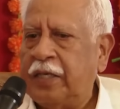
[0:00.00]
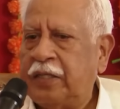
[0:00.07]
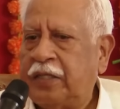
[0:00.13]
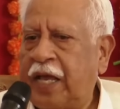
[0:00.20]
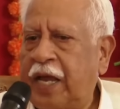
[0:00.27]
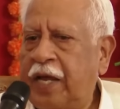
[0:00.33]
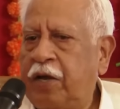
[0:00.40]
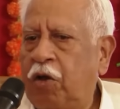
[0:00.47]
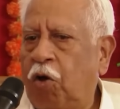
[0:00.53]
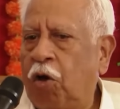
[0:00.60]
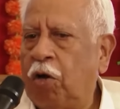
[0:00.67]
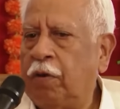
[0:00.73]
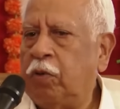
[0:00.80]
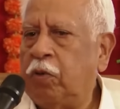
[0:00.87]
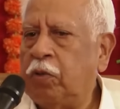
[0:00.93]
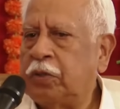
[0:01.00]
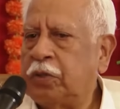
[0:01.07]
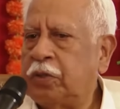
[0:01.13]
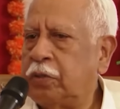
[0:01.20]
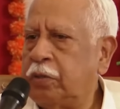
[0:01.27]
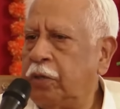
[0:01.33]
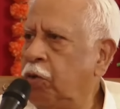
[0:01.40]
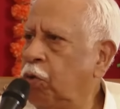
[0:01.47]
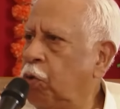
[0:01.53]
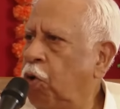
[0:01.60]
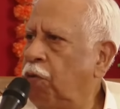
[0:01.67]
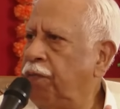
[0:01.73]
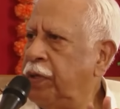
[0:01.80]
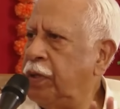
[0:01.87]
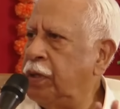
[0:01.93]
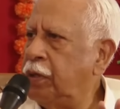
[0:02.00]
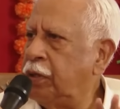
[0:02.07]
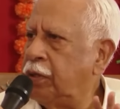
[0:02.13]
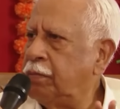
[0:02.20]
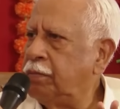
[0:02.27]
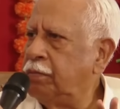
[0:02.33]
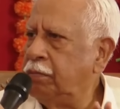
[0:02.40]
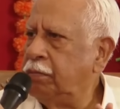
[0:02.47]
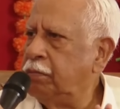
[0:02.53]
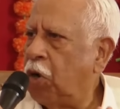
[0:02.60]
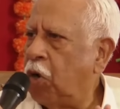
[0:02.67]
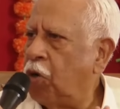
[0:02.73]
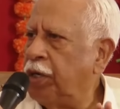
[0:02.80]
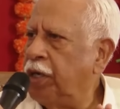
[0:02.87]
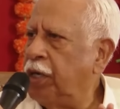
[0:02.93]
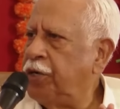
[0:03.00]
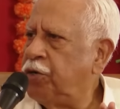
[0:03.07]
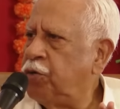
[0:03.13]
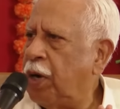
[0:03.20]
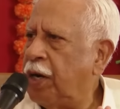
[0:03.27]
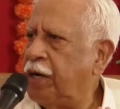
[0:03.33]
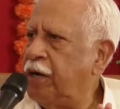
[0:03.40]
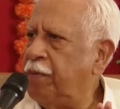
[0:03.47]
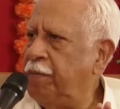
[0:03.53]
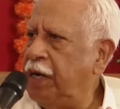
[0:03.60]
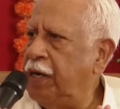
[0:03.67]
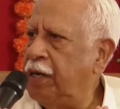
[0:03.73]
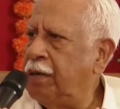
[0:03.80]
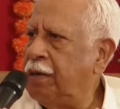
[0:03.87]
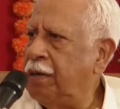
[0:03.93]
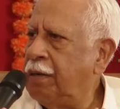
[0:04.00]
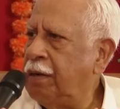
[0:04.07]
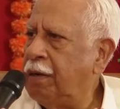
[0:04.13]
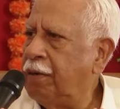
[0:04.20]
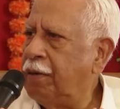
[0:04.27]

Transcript: said almost, you know, over or nearly 200 million